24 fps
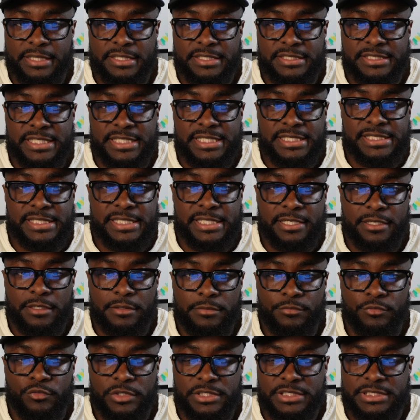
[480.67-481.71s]

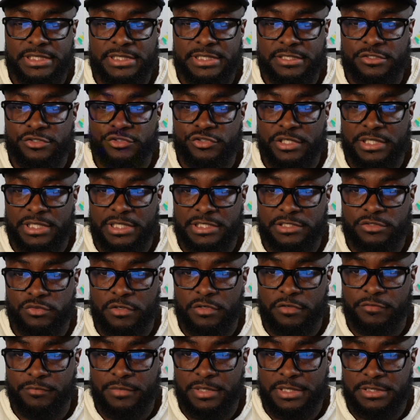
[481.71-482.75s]
TTM, which is trailing
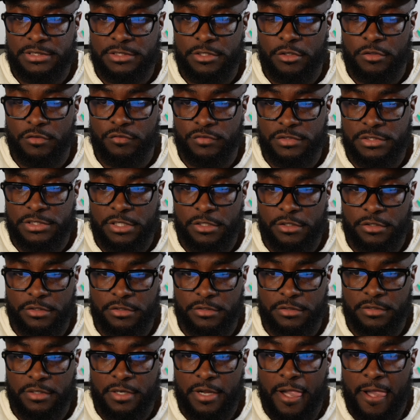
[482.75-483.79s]
12 months total
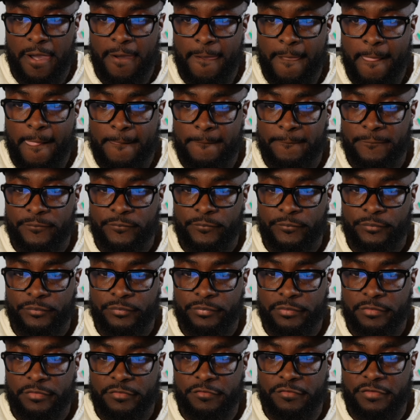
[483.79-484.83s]
return,
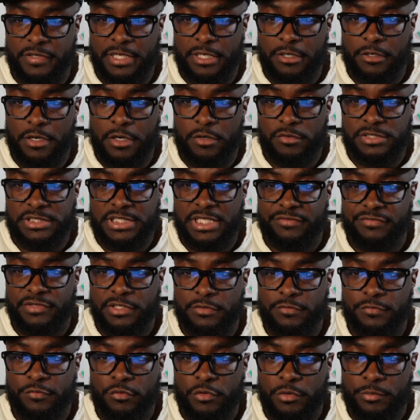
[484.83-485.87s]
VOO is giving you
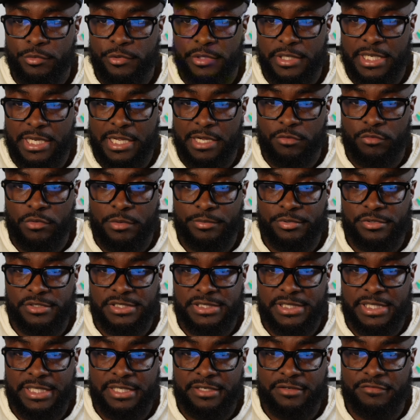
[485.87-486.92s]

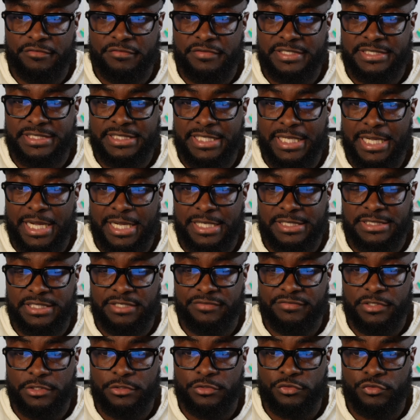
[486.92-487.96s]
4.91%. VTI is
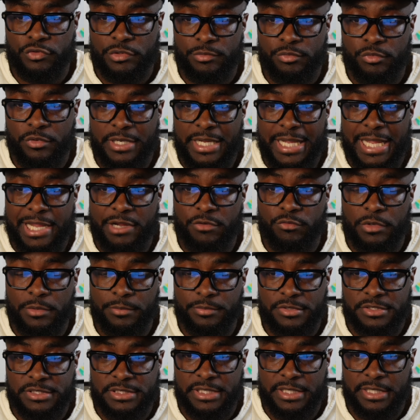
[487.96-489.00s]
giving you
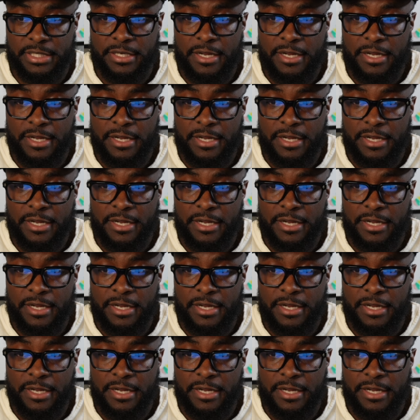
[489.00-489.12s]
3.81%.